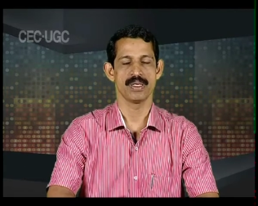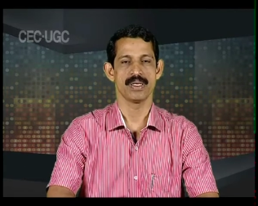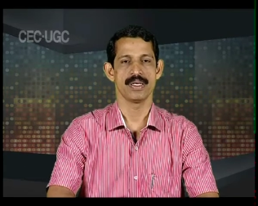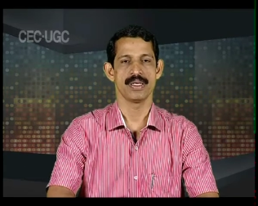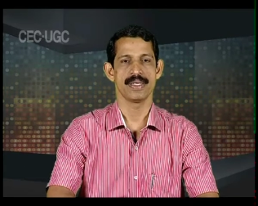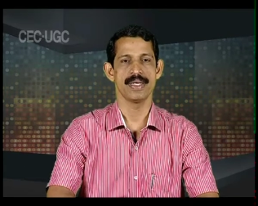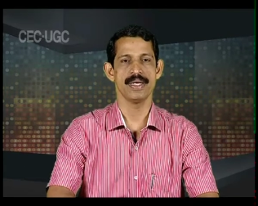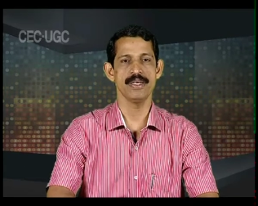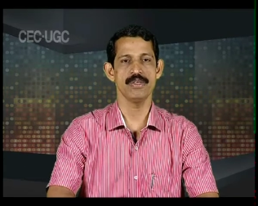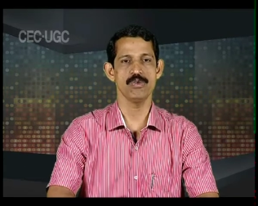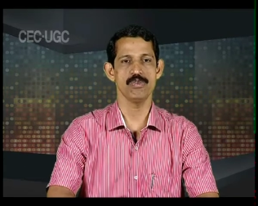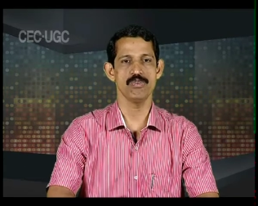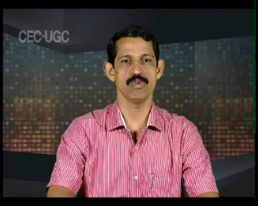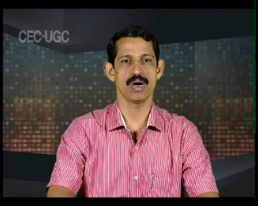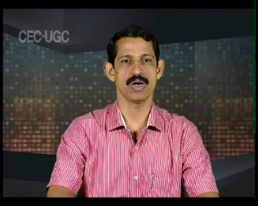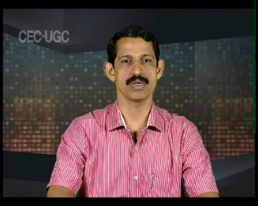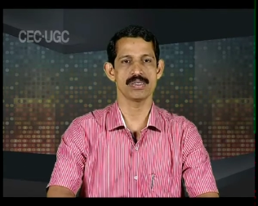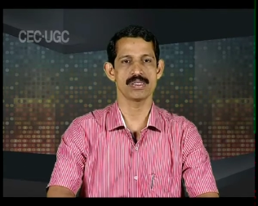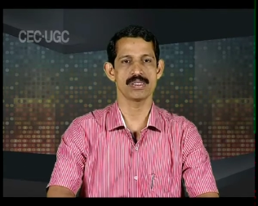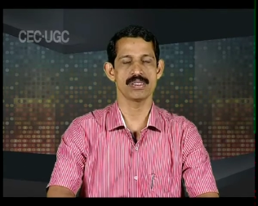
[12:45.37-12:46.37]
He too
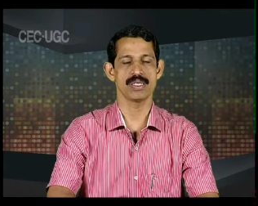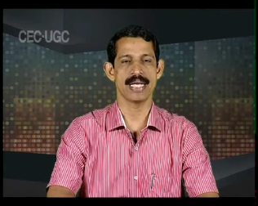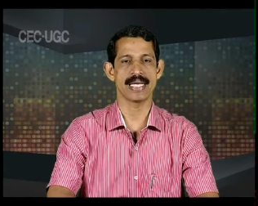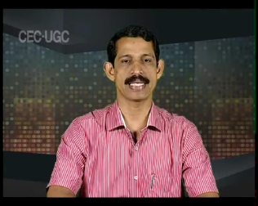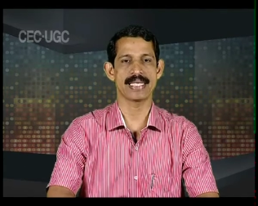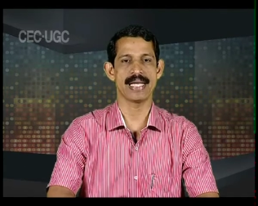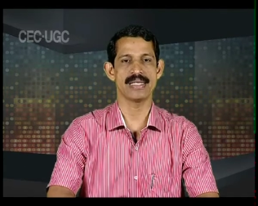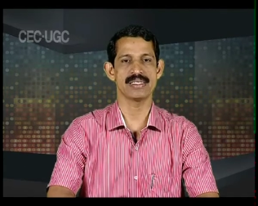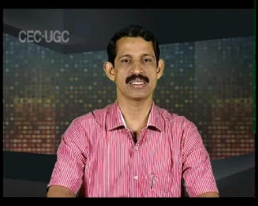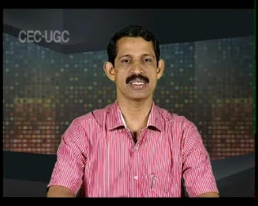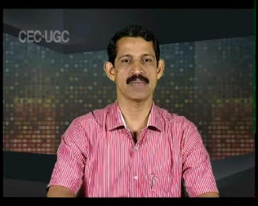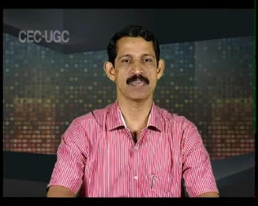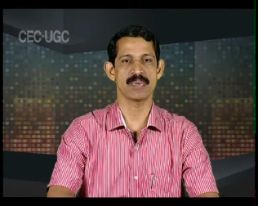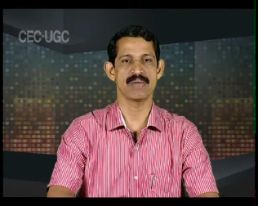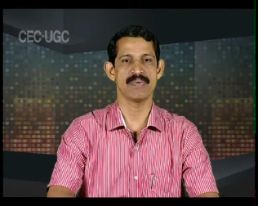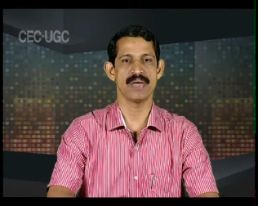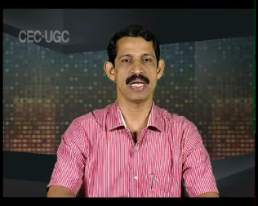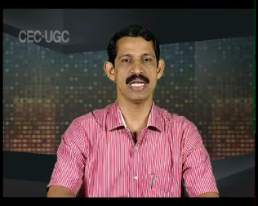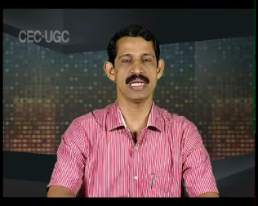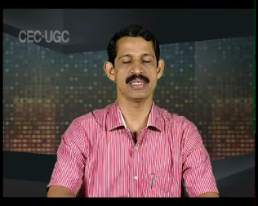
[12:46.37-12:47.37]
was against the
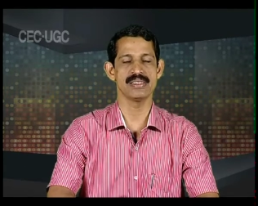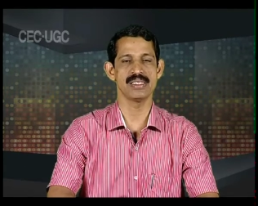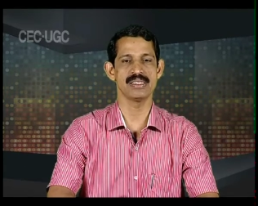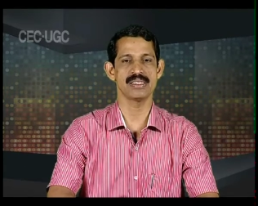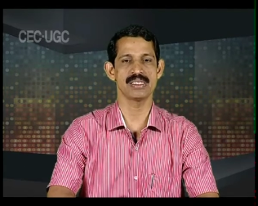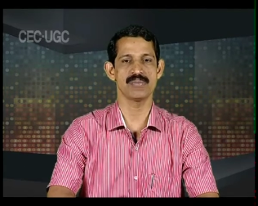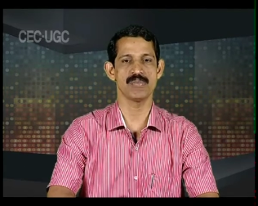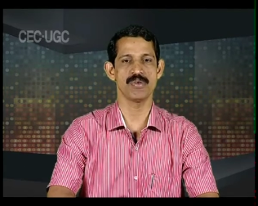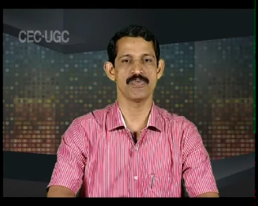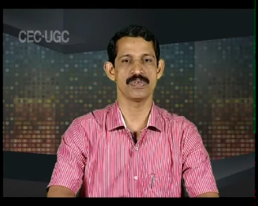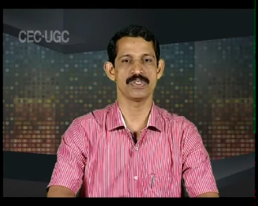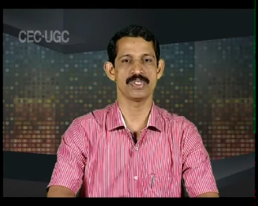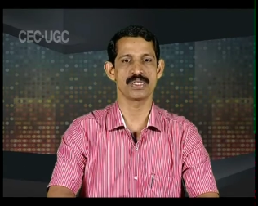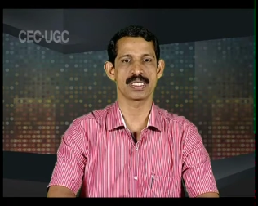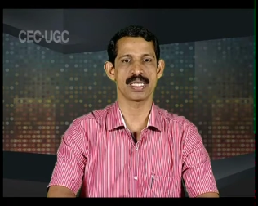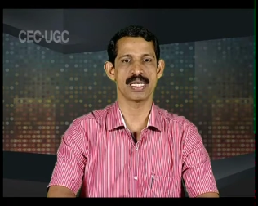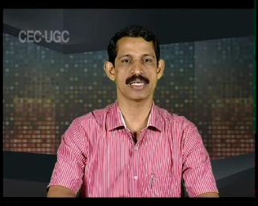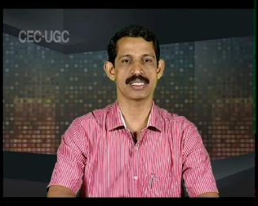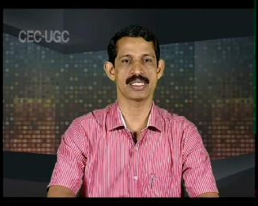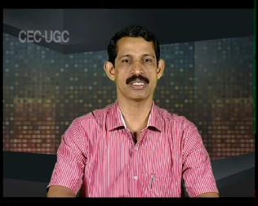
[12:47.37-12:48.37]
prevailing system of
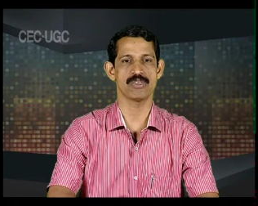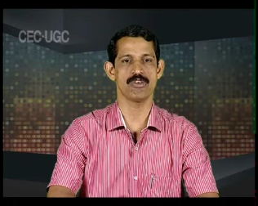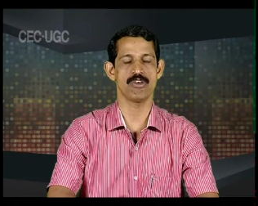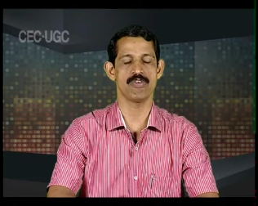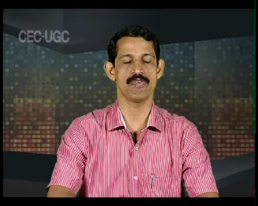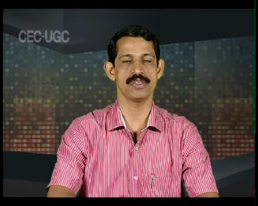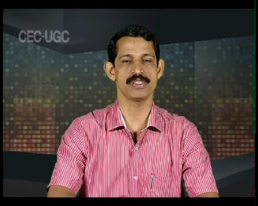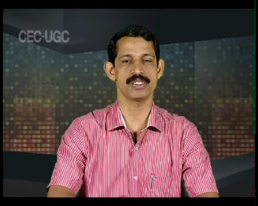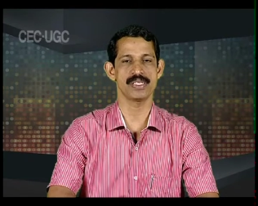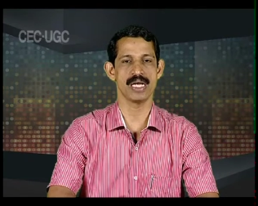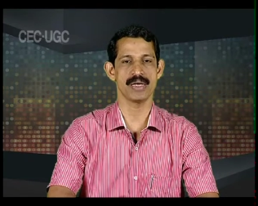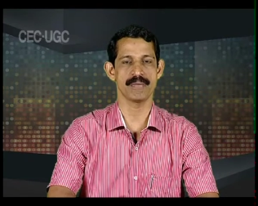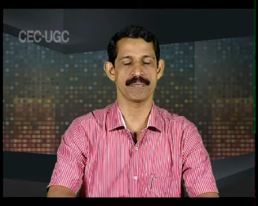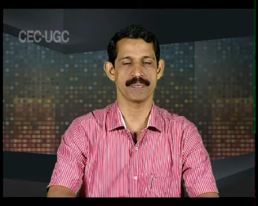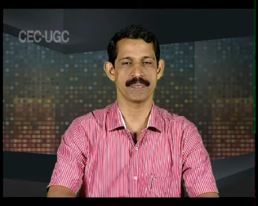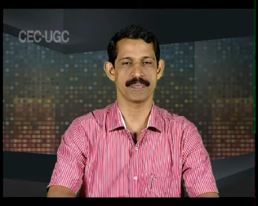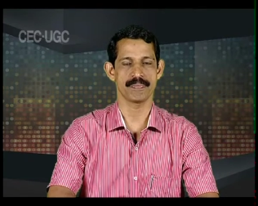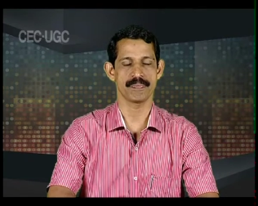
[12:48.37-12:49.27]
education of his time.